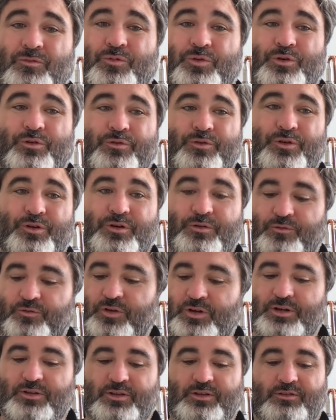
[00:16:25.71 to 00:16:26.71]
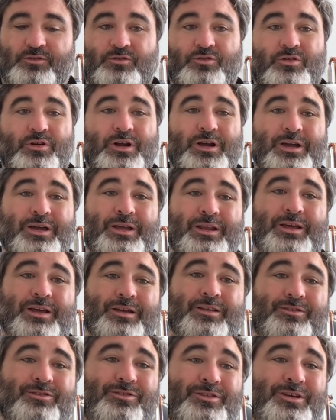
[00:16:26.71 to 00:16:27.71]
404 not found. That's great.
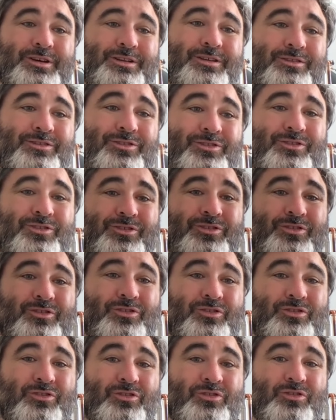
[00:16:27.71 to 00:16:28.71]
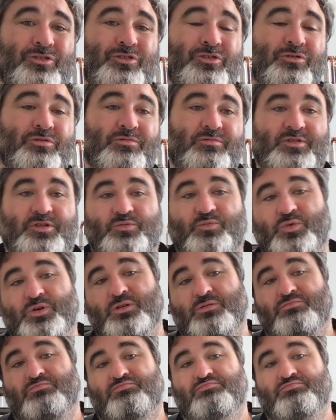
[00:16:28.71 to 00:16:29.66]
And status. Do that.